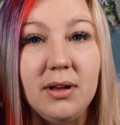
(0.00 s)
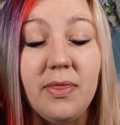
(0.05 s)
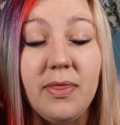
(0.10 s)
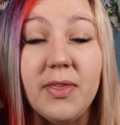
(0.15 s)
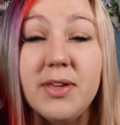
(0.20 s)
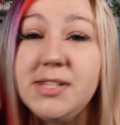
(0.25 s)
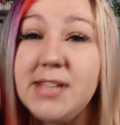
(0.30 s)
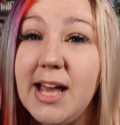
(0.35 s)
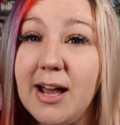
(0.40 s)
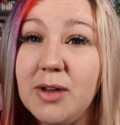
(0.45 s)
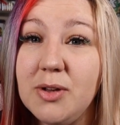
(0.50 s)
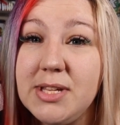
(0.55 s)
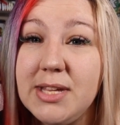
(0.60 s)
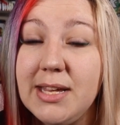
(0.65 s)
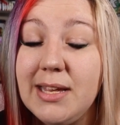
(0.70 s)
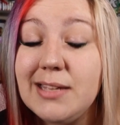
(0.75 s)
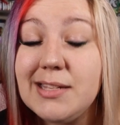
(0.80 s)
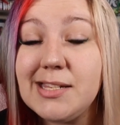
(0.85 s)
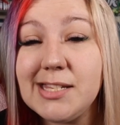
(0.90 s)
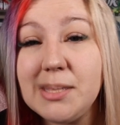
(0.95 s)
This
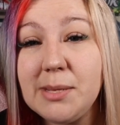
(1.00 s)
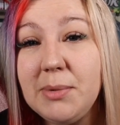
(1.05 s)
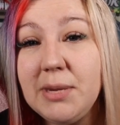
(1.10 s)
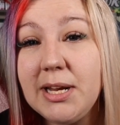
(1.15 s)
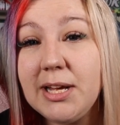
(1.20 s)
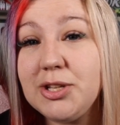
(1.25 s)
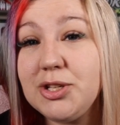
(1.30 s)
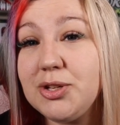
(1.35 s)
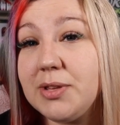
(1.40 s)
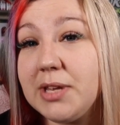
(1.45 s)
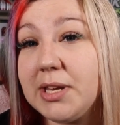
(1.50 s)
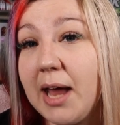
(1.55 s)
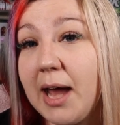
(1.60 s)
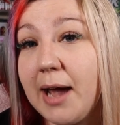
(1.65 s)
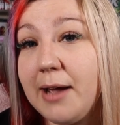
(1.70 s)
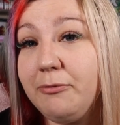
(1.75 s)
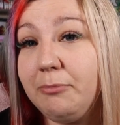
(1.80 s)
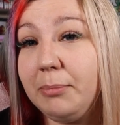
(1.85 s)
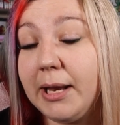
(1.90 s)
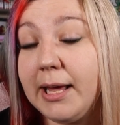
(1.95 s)
housing is similar to the
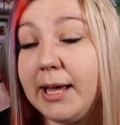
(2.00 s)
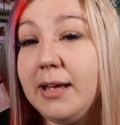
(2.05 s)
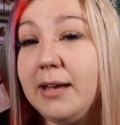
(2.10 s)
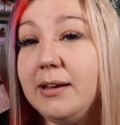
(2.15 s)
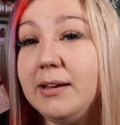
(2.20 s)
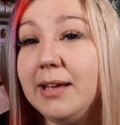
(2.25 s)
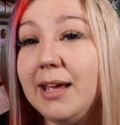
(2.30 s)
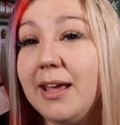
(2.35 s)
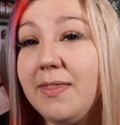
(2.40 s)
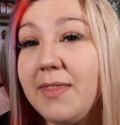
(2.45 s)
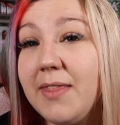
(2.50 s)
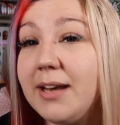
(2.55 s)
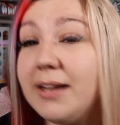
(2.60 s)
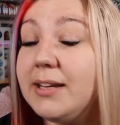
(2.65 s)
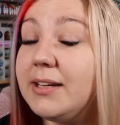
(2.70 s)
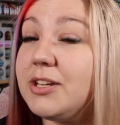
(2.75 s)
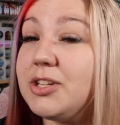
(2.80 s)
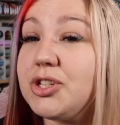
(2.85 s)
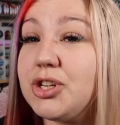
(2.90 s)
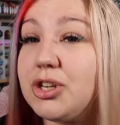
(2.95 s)
knife blade in that
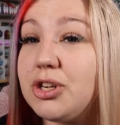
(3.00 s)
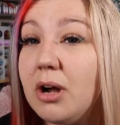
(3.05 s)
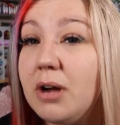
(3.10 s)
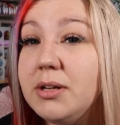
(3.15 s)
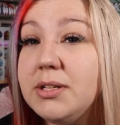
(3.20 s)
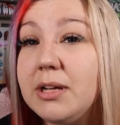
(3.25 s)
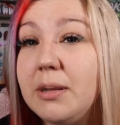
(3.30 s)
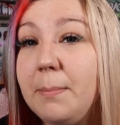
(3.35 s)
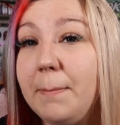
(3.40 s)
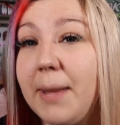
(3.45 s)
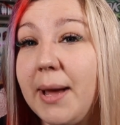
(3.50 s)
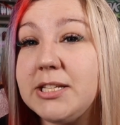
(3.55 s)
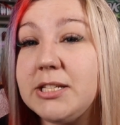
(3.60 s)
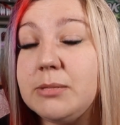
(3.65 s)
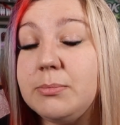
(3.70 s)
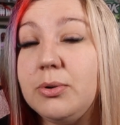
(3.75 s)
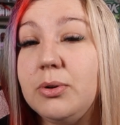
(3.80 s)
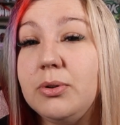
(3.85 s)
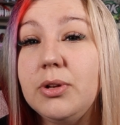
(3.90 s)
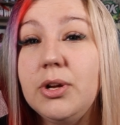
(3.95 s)
it is not
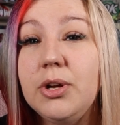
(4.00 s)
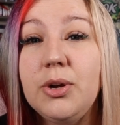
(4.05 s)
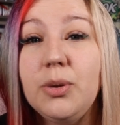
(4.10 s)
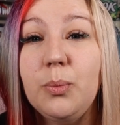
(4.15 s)
compatible